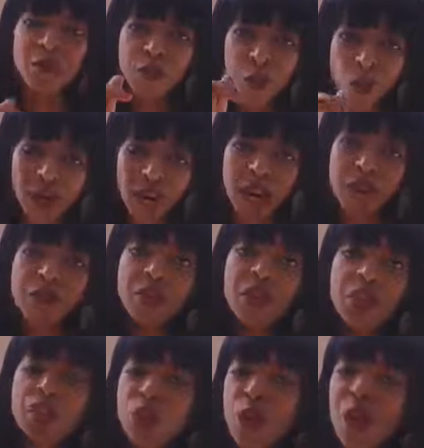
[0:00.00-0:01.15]
For whatever
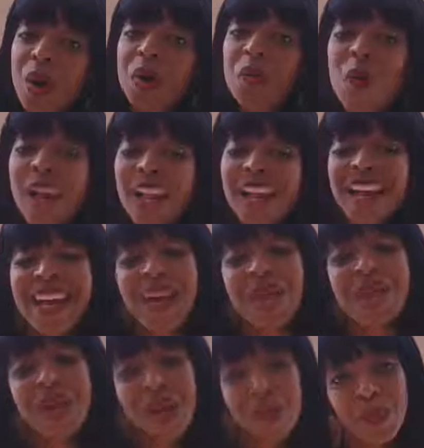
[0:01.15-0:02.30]
is going well and I'm